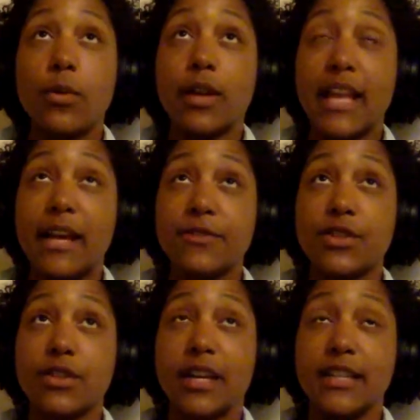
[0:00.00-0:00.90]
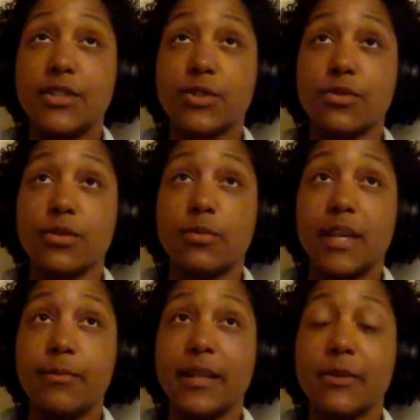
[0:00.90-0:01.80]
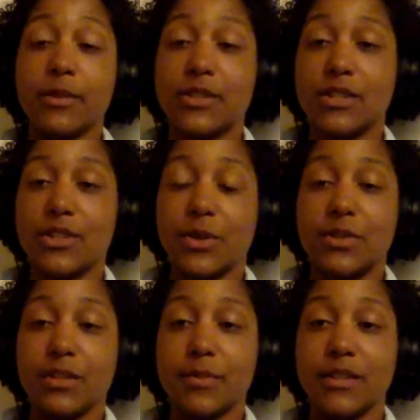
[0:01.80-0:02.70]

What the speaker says: Well, after high school, my plan was to just go into the